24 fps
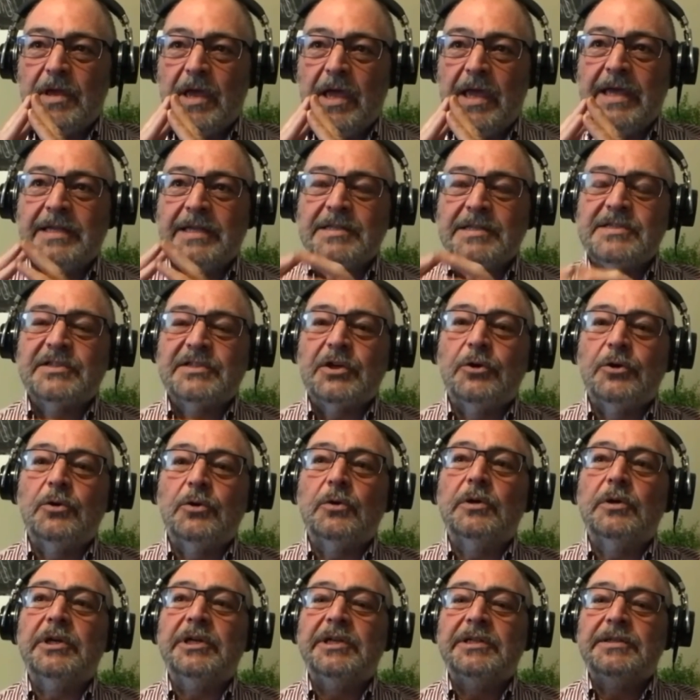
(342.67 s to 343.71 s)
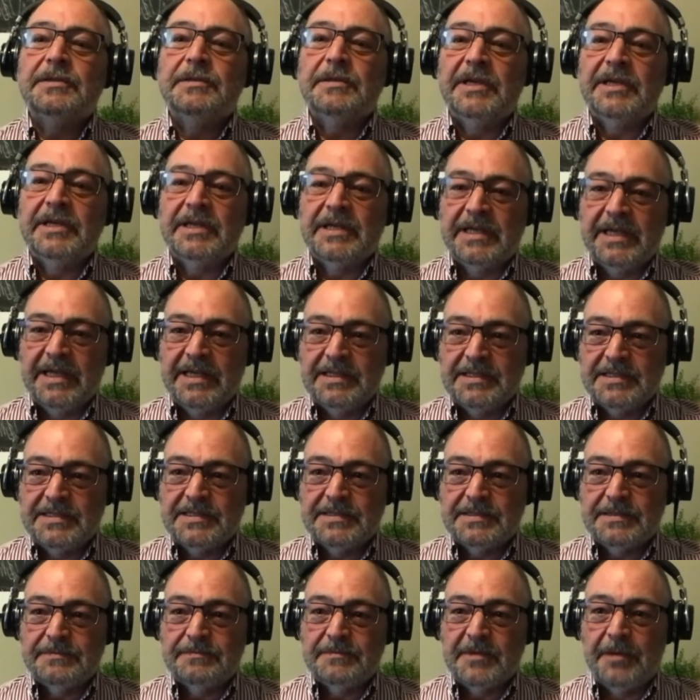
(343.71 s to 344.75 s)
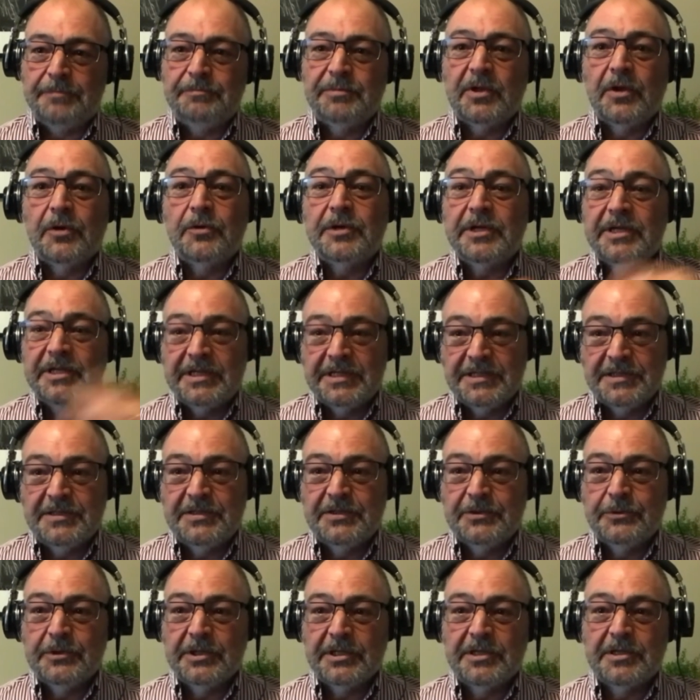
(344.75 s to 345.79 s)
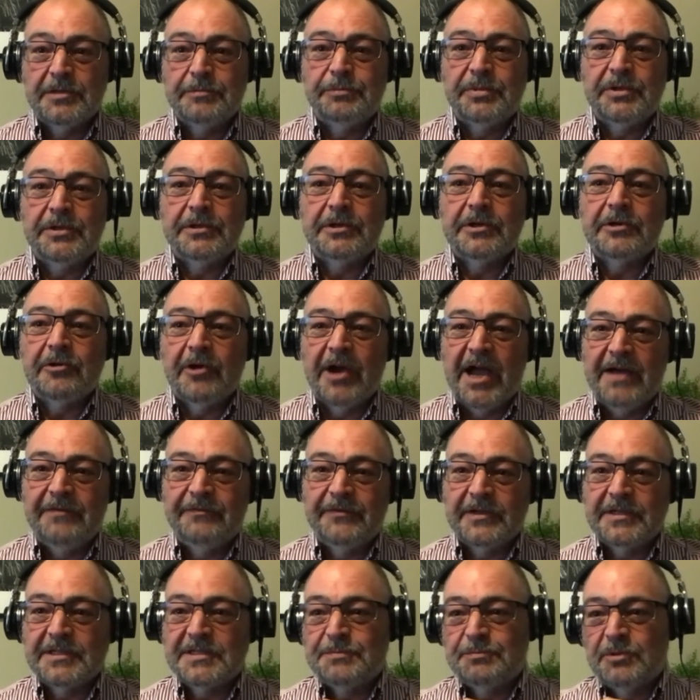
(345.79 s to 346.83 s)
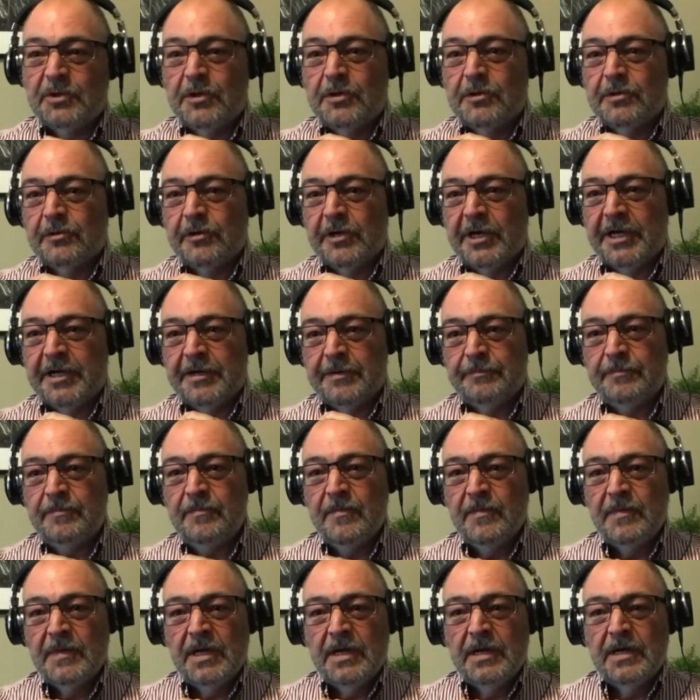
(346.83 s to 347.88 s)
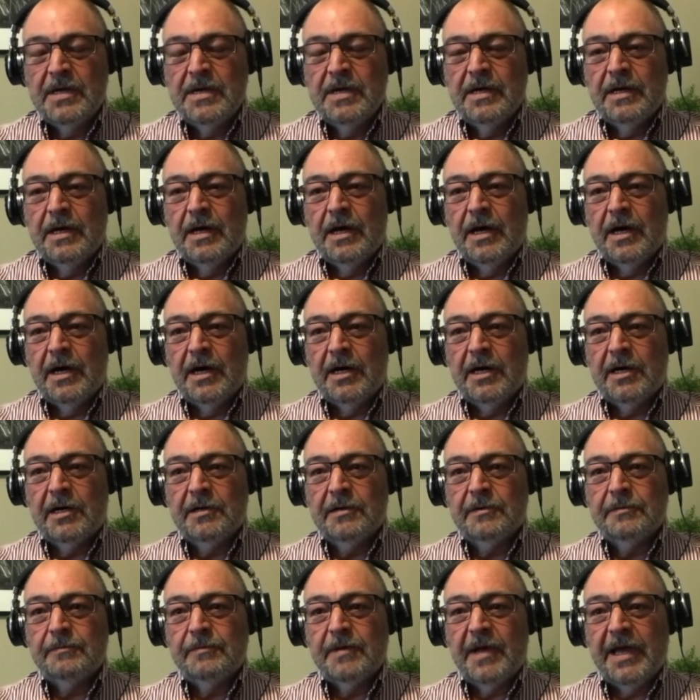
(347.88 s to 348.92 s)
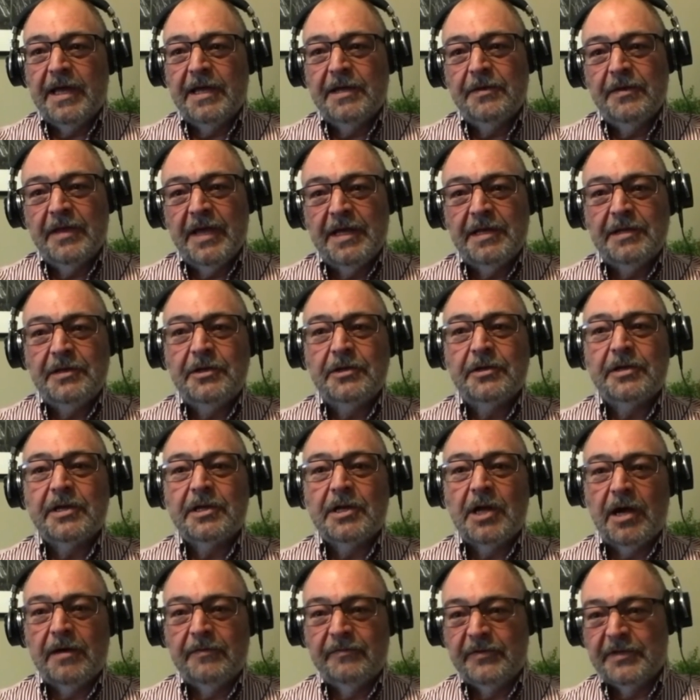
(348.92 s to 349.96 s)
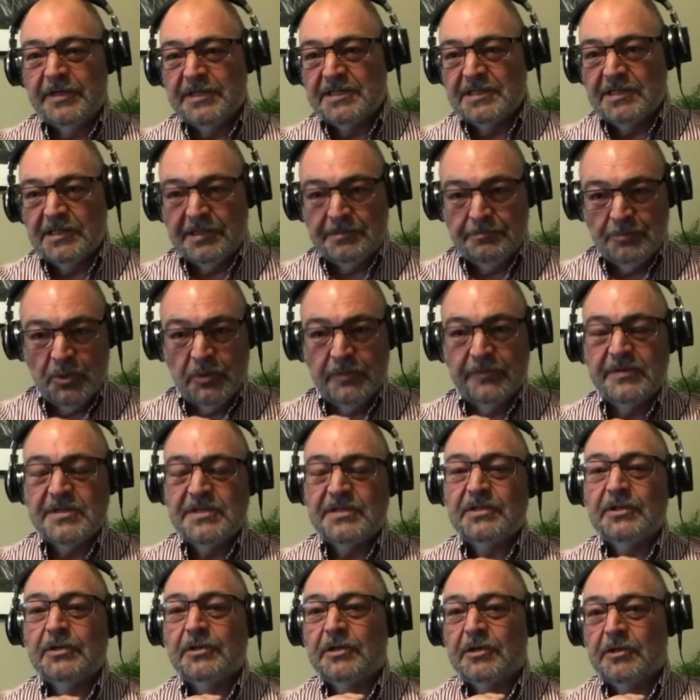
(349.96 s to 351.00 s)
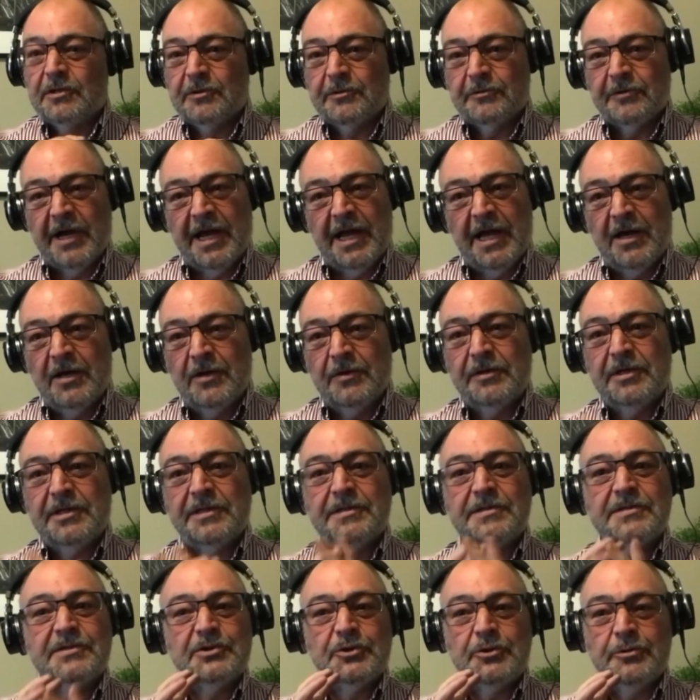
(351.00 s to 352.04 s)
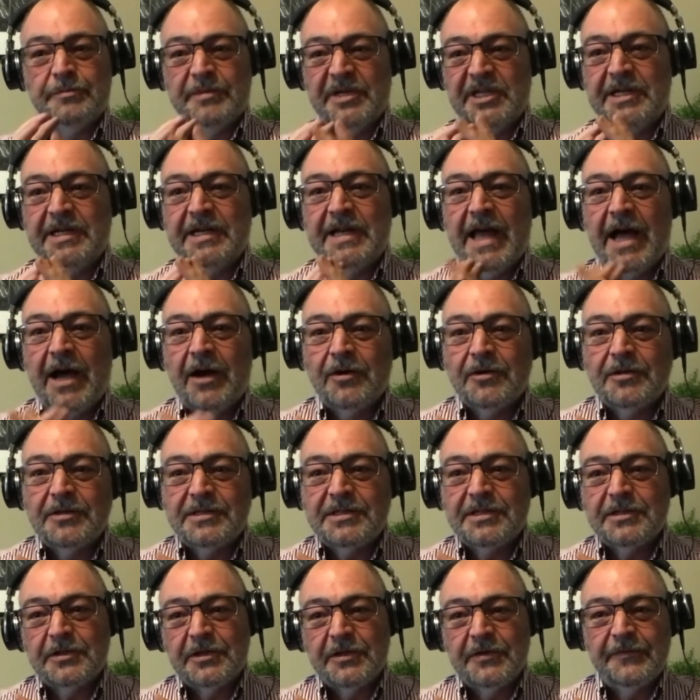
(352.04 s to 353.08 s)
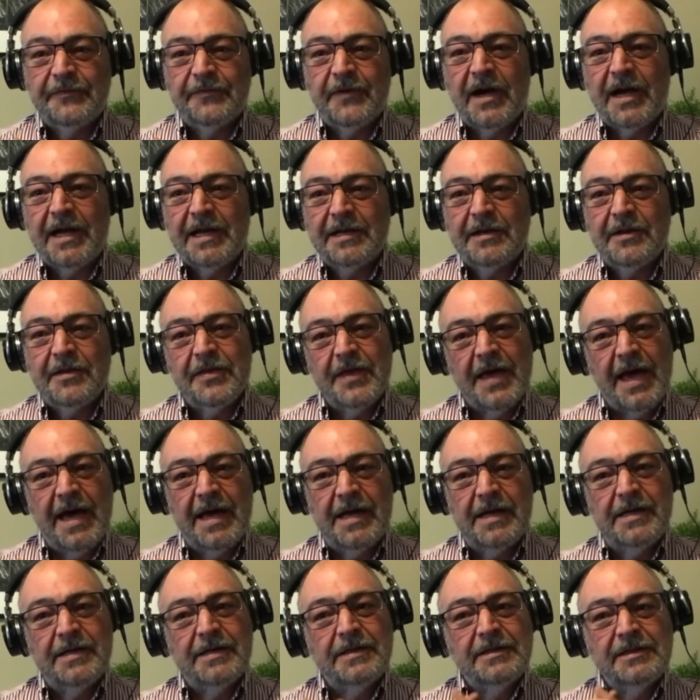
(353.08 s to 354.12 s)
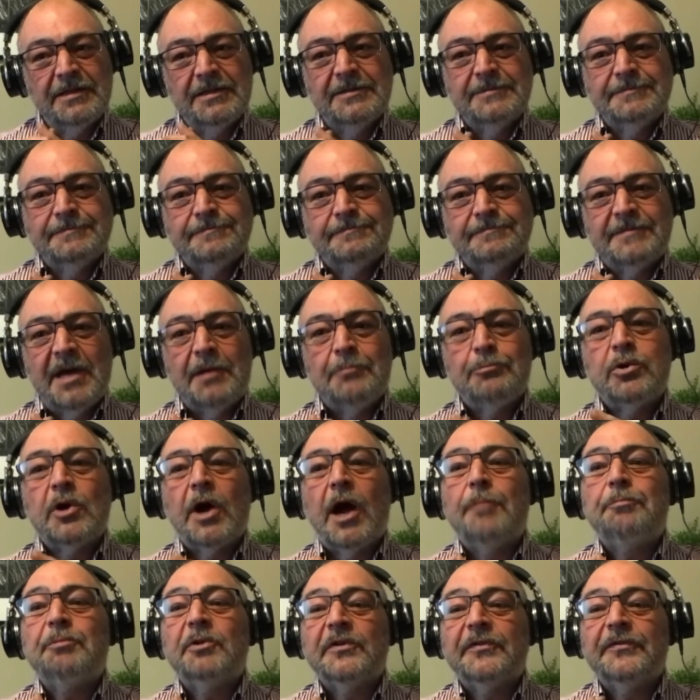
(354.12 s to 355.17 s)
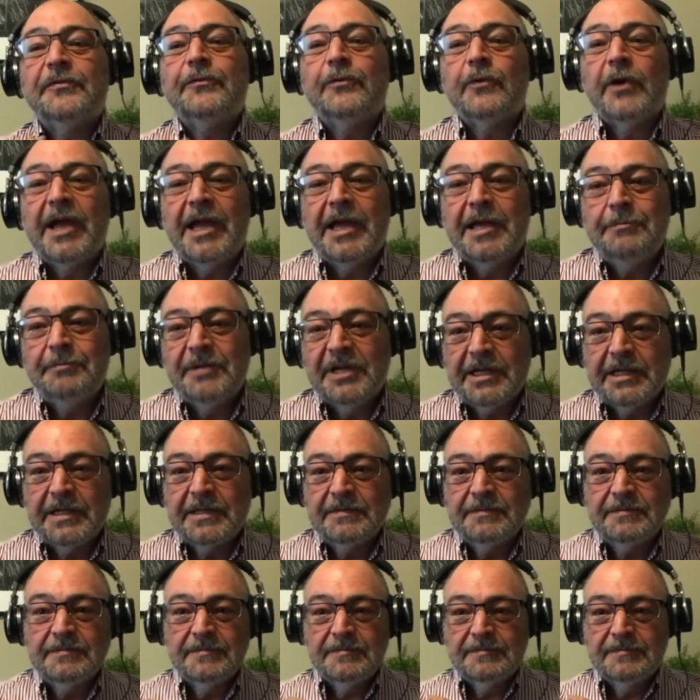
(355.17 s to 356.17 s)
and so it, it gets uploaded into a computer graphics program. Uh, and then you can obviously move a circle around and zoom in and out until you find that that proper framing